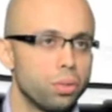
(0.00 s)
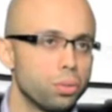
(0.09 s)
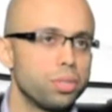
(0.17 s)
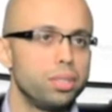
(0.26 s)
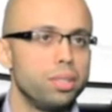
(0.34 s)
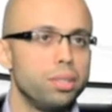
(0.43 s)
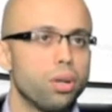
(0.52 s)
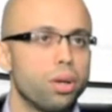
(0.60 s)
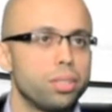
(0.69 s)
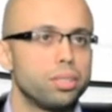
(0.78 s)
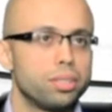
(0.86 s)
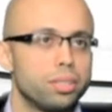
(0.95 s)
OTT
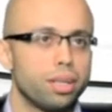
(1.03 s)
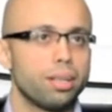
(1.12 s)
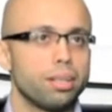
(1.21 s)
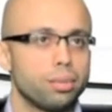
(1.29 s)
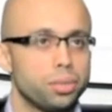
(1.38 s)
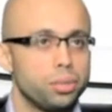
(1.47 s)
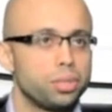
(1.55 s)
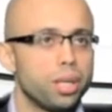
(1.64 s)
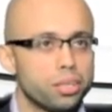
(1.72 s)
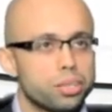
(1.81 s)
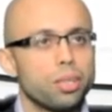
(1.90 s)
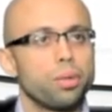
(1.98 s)
launch, well, you've
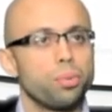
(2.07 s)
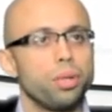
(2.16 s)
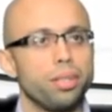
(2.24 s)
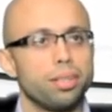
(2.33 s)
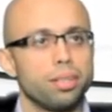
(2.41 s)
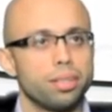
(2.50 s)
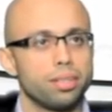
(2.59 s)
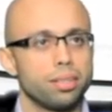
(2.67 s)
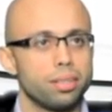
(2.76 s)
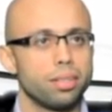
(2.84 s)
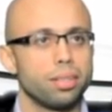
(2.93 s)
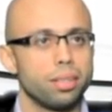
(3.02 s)
got to start with
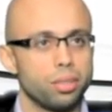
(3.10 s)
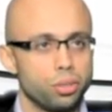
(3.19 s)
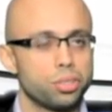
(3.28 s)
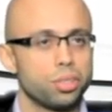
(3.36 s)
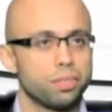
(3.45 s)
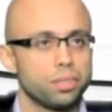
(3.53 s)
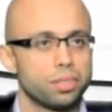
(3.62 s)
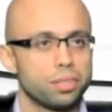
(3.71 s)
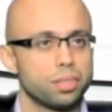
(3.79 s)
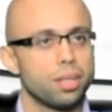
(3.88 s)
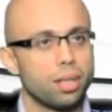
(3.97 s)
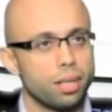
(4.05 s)
a good
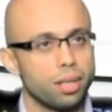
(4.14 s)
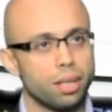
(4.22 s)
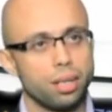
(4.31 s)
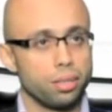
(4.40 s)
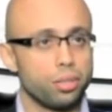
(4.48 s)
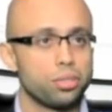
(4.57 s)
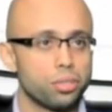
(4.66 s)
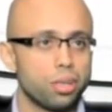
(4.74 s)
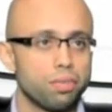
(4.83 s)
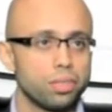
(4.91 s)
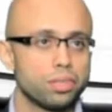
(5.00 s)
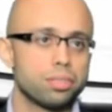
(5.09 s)
service. Good
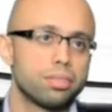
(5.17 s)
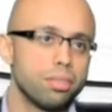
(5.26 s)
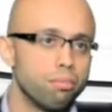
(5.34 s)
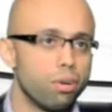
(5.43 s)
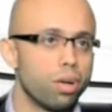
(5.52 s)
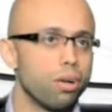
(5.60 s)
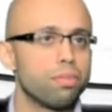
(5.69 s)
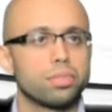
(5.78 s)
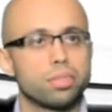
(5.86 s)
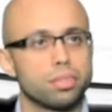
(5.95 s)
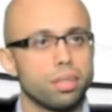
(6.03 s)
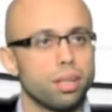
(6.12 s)
service
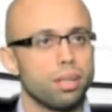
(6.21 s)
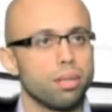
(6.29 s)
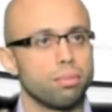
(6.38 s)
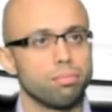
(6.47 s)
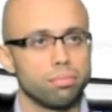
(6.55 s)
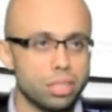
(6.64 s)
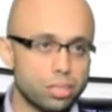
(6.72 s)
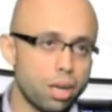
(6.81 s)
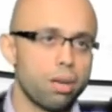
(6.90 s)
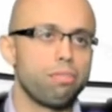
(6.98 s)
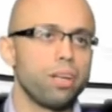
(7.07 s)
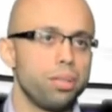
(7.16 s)
involves the
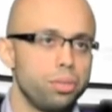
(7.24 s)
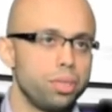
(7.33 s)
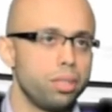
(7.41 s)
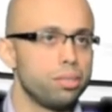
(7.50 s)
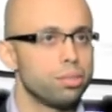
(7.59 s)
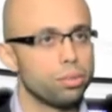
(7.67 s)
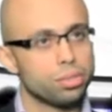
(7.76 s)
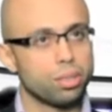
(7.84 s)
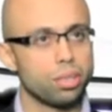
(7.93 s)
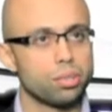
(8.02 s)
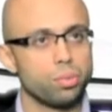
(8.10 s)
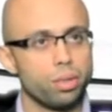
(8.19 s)
entire value chain. So it
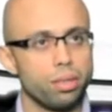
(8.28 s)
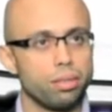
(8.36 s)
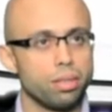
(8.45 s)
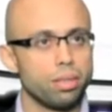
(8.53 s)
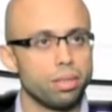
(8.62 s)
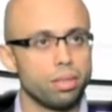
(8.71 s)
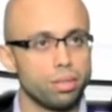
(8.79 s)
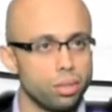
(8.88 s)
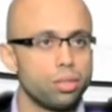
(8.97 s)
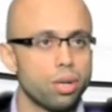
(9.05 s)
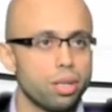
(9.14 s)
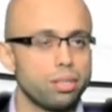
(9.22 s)
starts with
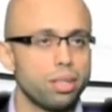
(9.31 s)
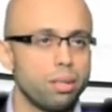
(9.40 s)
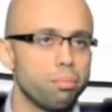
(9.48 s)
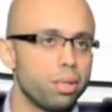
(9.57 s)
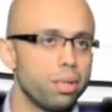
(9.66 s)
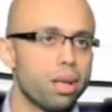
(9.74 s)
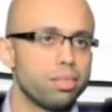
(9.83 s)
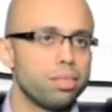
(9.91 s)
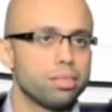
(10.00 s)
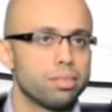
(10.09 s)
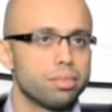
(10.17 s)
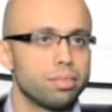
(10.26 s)
good content, but not
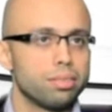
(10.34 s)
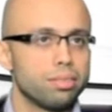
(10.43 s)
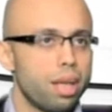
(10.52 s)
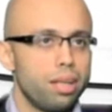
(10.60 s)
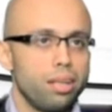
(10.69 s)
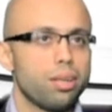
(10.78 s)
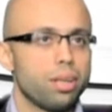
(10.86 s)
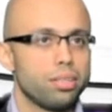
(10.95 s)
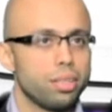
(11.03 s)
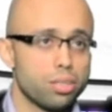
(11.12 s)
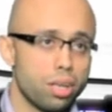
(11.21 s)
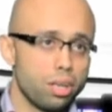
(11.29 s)
just any
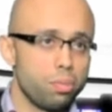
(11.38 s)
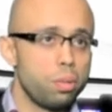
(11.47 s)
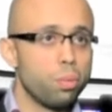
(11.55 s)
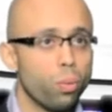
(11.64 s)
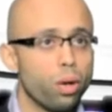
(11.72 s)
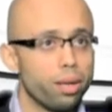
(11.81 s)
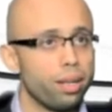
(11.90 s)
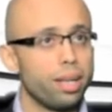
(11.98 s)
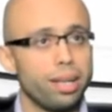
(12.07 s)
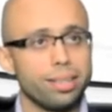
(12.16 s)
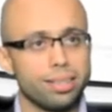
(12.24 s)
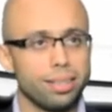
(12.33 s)
content. It's content people want,
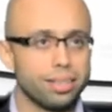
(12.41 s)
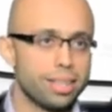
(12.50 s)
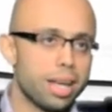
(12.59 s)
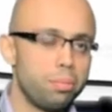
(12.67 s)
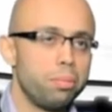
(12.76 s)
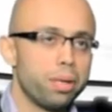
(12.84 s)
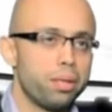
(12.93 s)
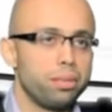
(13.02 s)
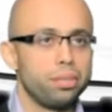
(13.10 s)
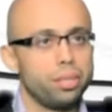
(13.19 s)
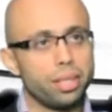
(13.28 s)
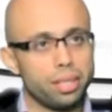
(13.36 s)
and it's in a timely manner.
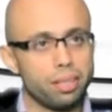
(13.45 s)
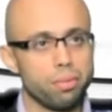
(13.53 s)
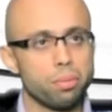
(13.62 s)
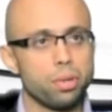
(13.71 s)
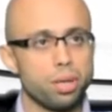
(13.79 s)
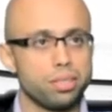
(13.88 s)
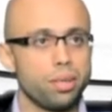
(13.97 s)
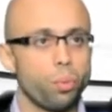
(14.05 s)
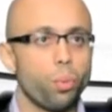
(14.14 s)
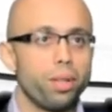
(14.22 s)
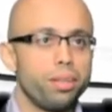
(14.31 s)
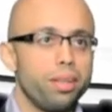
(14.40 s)
You got to give them content
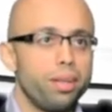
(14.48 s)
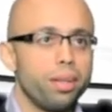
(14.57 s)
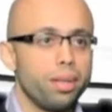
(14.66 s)
when they